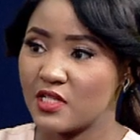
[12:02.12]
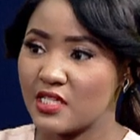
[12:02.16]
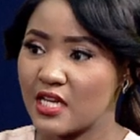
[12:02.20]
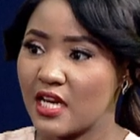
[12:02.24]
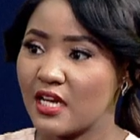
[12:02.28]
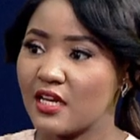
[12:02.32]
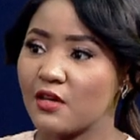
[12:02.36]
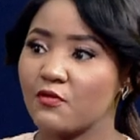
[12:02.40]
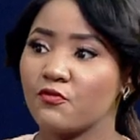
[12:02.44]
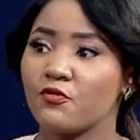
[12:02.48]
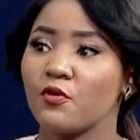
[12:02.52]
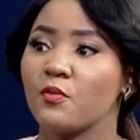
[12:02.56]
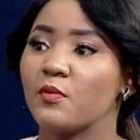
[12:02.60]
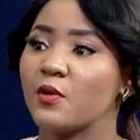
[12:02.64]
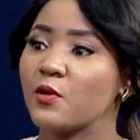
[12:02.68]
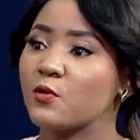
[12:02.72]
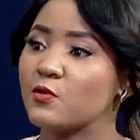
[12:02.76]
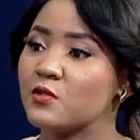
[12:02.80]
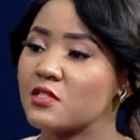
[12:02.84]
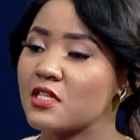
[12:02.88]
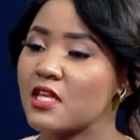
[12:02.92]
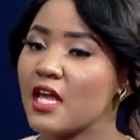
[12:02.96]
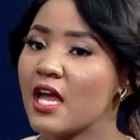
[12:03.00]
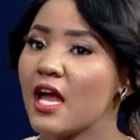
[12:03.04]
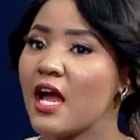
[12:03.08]
retailing for
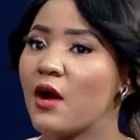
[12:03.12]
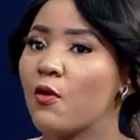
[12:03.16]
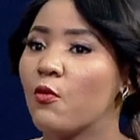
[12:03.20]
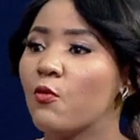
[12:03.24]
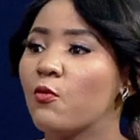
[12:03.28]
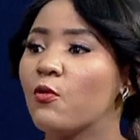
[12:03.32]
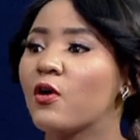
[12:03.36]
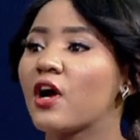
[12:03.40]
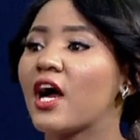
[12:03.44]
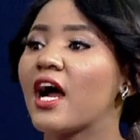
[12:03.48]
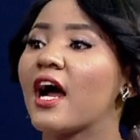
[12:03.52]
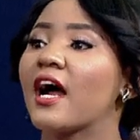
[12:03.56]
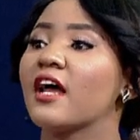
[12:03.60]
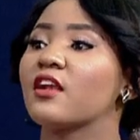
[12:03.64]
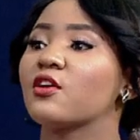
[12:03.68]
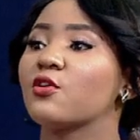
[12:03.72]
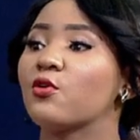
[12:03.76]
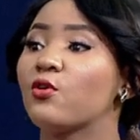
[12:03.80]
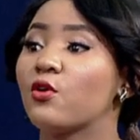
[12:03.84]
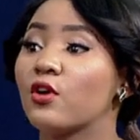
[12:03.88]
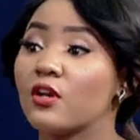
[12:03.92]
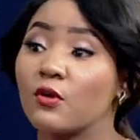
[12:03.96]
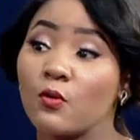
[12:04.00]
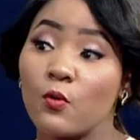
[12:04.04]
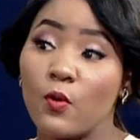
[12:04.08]
because unga had
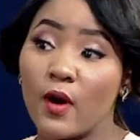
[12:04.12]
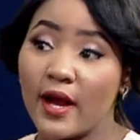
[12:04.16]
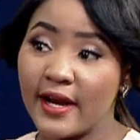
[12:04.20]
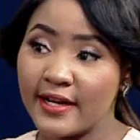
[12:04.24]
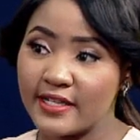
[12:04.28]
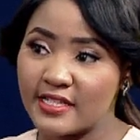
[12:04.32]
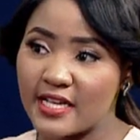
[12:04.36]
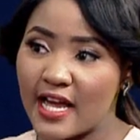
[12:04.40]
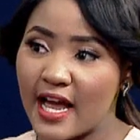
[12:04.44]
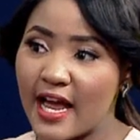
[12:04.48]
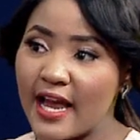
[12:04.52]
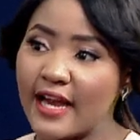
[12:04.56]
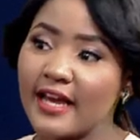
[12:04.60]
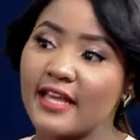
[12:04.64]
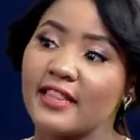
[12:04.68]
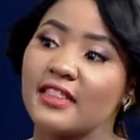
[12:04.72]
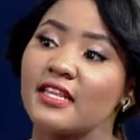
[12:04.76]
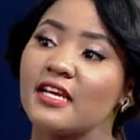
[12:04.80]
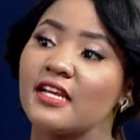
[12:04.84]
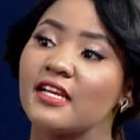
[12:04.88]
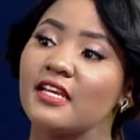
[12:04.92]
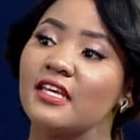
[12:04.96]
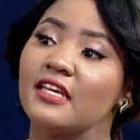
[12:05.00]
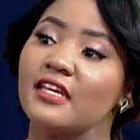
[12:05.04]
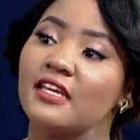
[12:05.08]
gone quite high and
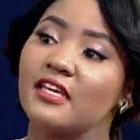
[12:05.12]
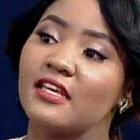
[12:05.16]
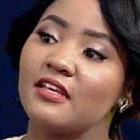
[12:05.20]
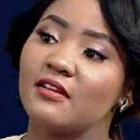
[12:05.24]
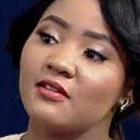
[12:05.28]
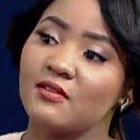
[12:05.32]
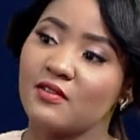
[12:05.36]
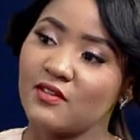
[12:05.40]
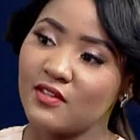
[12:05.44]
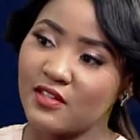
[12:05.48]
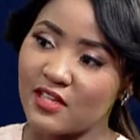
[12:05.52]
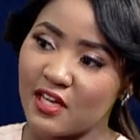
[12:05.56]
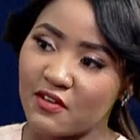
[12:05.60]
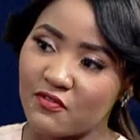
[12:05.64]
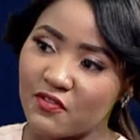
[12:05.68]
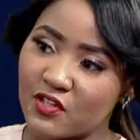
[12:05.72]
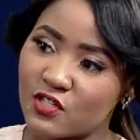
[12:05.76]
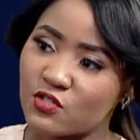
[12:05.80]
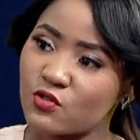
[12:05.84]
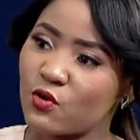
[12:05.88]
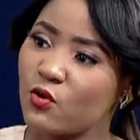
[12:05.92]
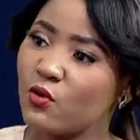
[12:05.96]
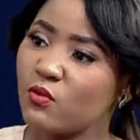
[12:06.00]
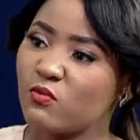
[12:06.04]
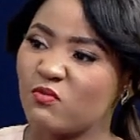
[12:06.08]
then he gave
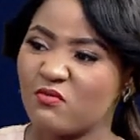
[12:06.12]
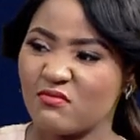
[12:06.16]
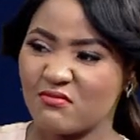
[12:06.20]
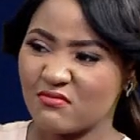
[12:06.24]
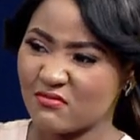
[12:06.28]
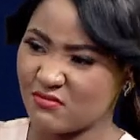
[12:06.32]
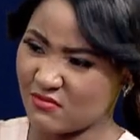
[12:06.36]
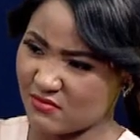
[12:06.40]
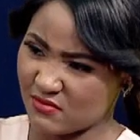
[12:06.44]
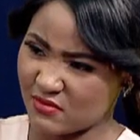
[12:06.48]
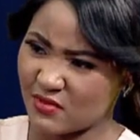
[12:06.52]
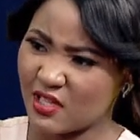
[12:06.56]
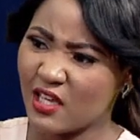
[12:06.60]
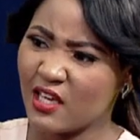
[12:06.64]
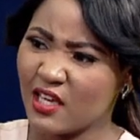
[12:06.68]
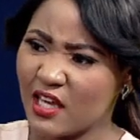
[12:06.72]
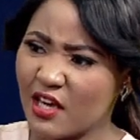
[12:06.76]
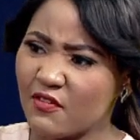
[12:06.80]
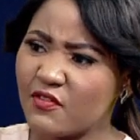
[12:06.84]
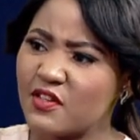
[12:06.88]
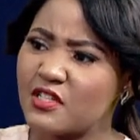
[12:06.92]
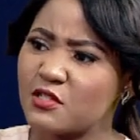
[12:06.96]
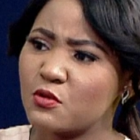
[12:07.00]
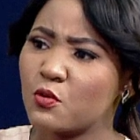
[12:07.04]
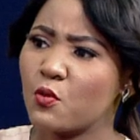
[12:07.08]
it, he
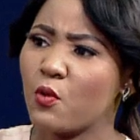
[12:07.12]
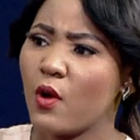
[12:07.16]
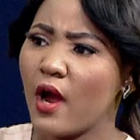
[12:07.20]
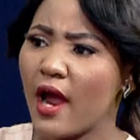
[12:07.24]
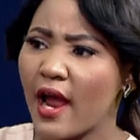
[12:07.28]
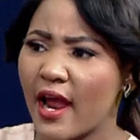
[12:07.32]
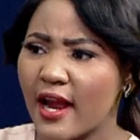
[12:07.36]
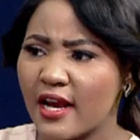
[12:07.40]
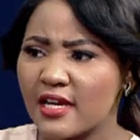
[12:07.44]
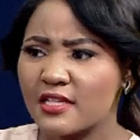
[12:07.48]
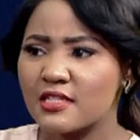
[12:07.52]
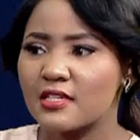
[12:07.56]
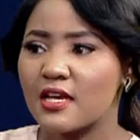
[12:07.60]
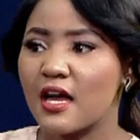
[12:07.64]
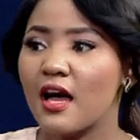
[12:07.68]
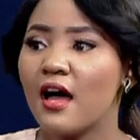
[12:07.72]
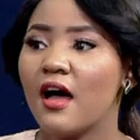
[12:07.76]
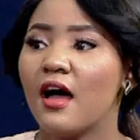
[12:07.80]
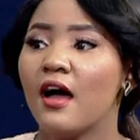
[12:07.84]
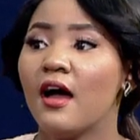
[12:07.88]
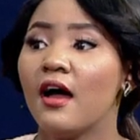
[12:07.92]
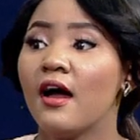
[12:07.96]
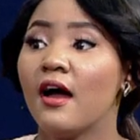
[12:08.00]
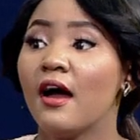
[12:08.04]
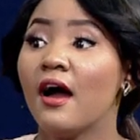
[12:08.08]
gave it quite
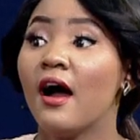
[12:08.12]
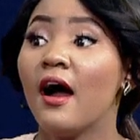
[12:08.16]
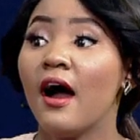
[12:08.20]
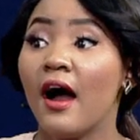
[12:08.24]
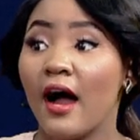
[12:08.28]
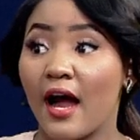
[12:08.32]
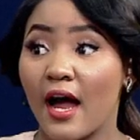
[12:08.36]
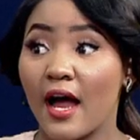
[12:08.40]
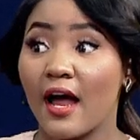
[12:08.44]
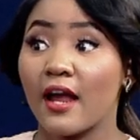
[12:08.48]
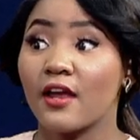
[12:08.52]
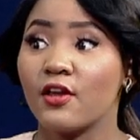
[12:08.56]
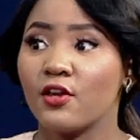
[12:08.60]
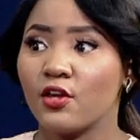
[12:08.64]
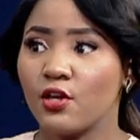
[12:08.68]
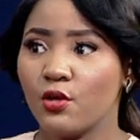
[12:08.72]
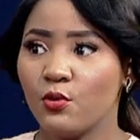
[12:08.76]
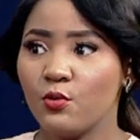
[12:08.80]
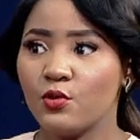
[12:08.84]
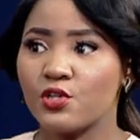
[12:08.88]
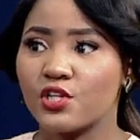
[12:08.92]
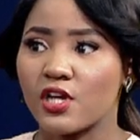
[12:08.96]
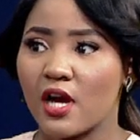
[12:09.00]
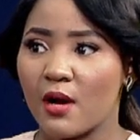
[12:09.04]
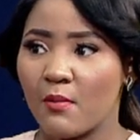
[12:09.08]
a
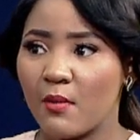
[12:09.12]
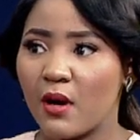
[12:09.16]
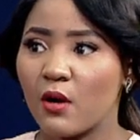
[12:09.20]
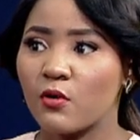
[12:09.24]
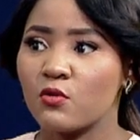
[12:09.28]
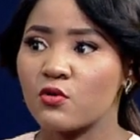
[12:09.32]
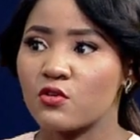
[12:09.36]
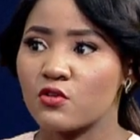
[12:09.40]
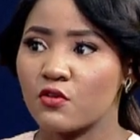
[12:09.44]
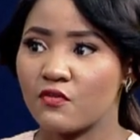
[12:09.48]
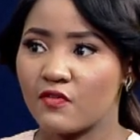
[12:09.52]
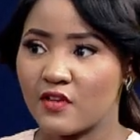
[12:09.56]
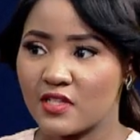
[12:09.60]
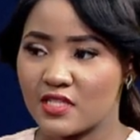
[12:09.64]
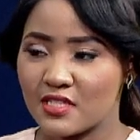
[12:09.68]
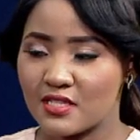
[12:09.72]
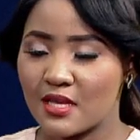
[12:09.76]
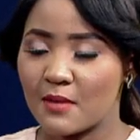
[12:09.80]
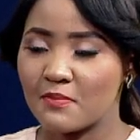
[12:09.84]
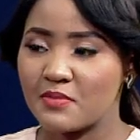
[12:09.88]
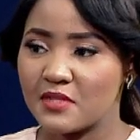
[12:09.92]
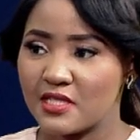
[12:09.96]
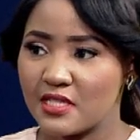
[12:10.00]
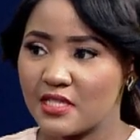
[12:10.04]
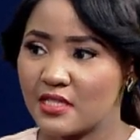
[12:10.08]
huge amount of a
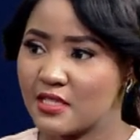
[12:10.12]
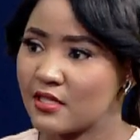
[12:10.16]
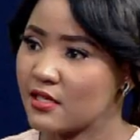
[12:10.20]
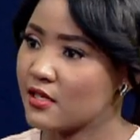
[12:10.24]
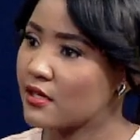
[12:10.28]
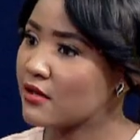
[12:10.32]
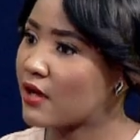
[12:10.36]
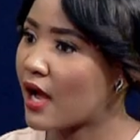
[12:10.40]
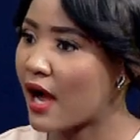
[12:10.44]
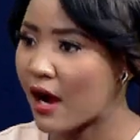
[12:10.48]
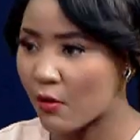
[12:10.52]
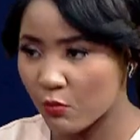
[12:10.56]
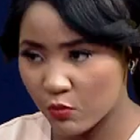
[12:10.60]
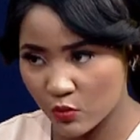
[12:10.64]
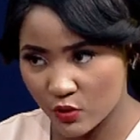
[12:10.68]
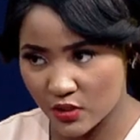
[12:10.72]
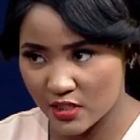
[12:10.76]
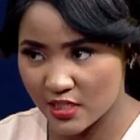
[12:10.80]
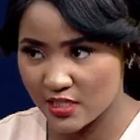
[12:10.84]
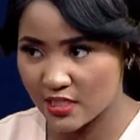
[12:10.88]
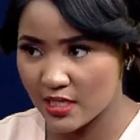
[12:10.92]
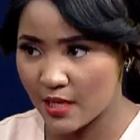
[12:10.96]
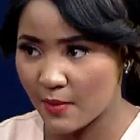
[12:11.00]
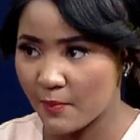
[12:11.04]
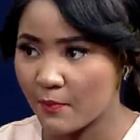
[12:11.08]
subsidy, I
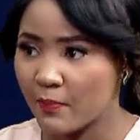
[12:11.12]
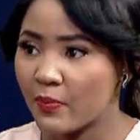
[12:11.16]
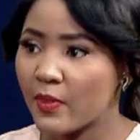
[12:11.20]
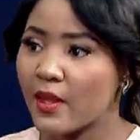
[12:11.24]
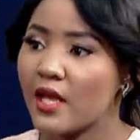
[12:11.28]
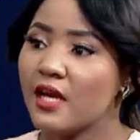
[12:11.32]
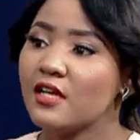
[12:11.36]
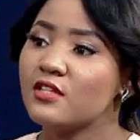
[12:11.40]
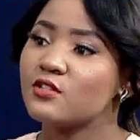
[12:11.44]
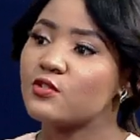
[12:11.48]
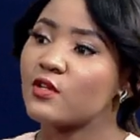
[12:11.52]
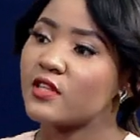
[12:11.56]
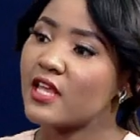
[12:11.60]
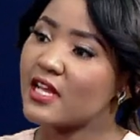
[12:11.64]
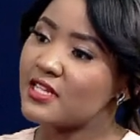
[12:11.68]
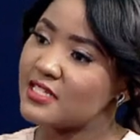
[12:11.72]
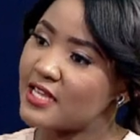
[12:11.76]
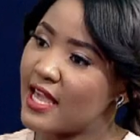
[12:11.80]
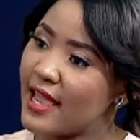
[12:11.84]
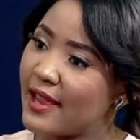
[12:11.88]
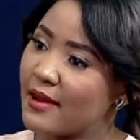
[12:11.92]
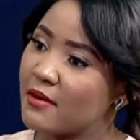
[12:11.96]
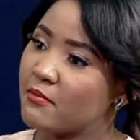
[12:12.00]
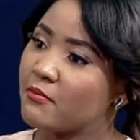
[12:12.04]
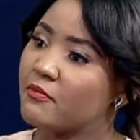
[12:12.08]
would say. Mm -hmm. So that
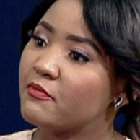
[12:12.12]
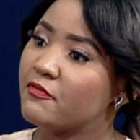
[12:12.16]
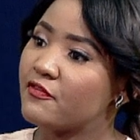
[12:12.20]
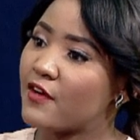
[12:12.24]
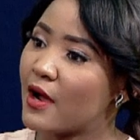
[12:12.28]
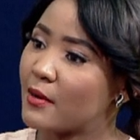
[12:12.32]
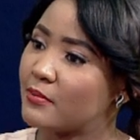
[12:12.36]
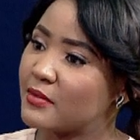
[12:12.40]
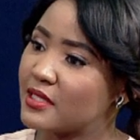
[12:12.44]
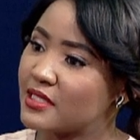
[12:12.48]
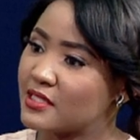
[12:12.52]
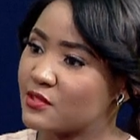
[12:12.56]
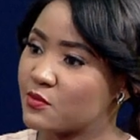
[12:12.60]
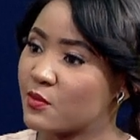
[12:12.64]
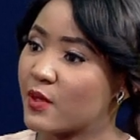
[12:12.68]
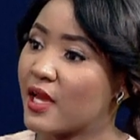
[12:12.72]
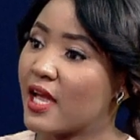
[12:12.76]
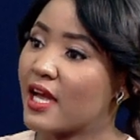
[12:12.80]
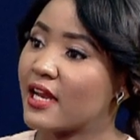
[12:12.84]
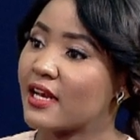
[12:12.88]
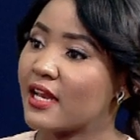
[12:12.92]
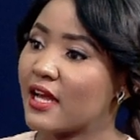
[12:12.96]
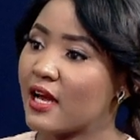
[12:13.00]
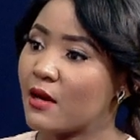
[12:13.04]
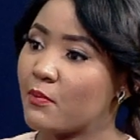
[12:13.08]
time, farmers, we
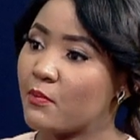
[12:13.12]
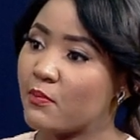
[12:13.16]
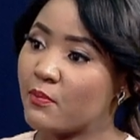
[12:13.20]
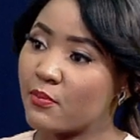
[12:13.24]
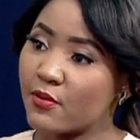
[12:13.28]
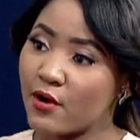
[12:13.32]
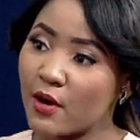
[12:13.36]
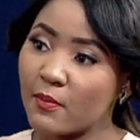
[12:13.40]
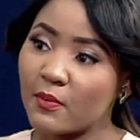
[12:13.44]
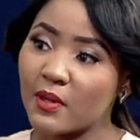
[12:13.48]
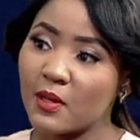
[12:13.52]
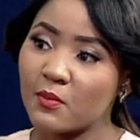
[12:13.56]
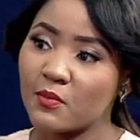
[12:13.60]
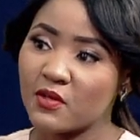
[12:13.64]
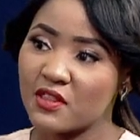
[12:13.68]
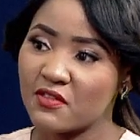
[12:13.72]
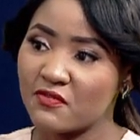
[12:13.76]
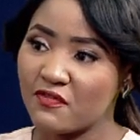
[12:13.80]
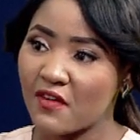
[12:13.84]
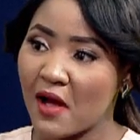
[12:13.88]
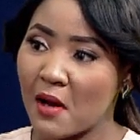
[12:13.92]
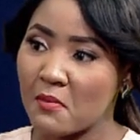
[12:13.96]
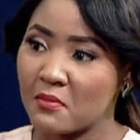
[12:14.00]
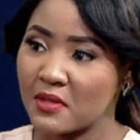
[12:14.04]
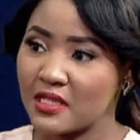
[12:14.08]
had a problem with
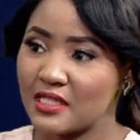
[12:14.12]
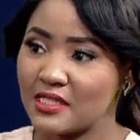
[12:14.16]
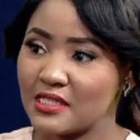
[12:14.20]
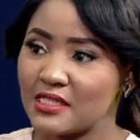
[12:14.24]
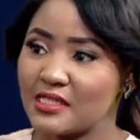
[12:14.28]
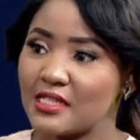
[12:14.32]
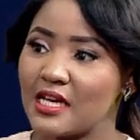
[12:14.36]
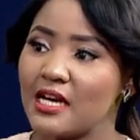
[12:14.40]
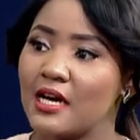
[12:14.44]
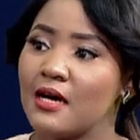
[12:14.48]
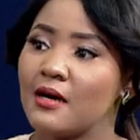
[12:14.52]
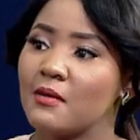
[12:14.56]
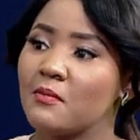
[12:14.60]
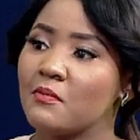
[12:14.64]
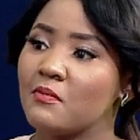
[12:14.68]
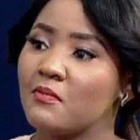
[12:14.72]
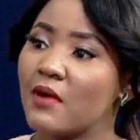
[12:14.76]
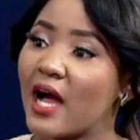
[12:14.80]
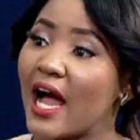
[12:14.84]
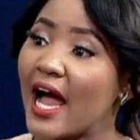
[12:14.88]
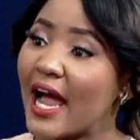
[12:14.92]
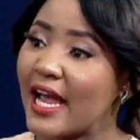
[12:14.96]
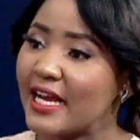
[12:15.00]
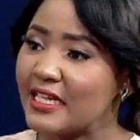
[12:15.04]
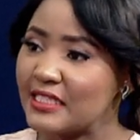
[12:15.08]
farmers um,
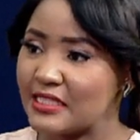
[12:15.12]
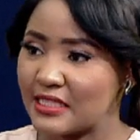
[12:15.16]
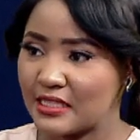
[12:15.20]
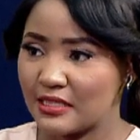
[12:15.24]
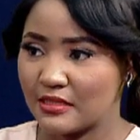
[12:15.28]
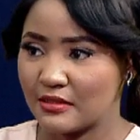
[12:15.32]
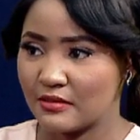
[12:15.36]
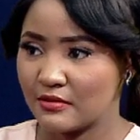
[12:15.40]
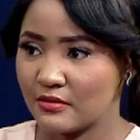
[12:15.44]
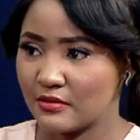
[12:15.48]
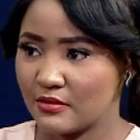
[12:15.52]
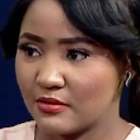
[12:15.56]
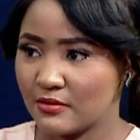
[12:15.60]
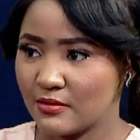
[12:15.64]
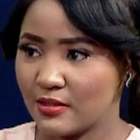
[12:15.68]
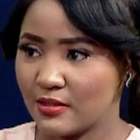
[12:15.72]
hiding